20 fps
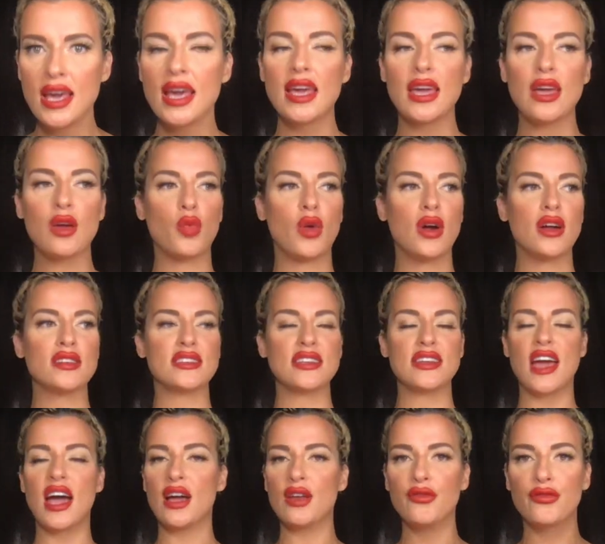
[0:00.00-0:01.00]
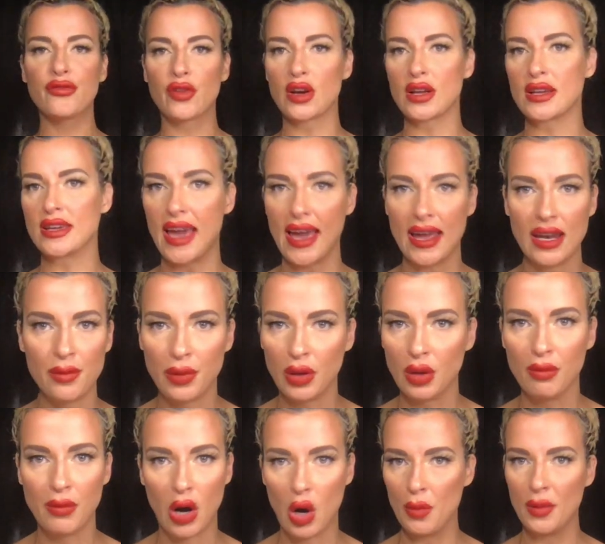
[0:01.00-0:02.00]
It was an unforgettable
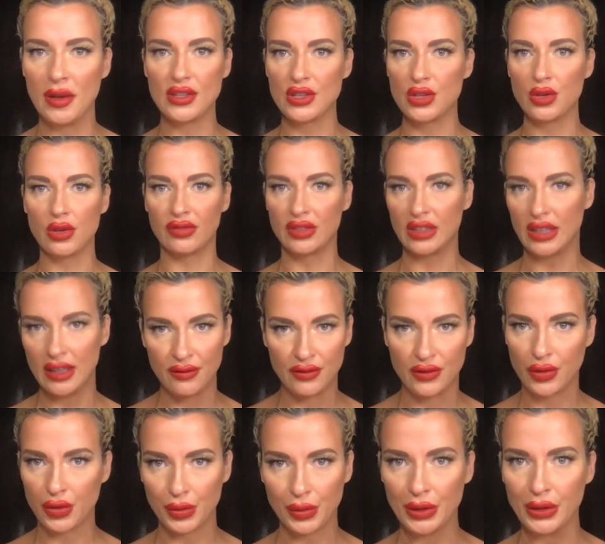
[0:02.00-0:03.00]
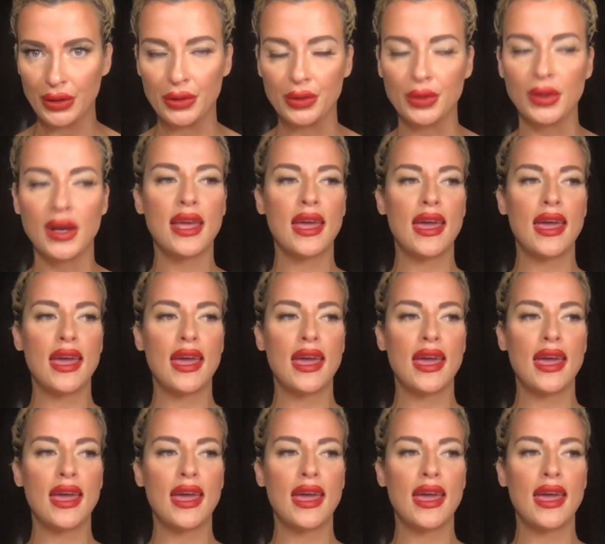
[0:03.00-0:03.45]
moment to have lived through.